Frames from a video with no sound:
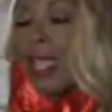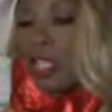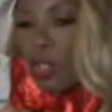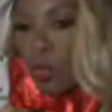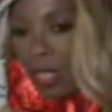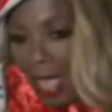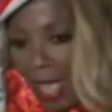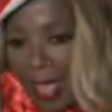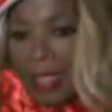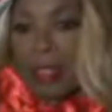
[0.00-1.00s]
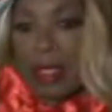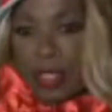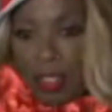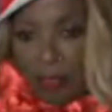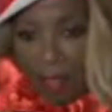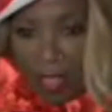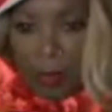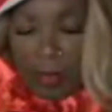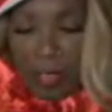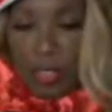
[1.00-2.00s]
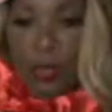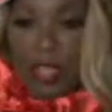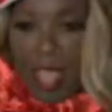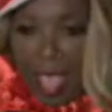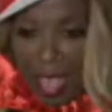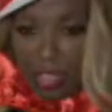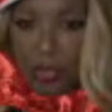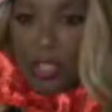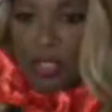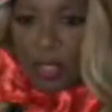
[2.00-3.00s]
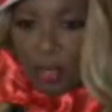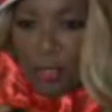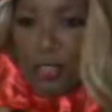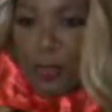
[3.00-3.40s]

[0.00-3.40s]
You can develop it. You can actually learn to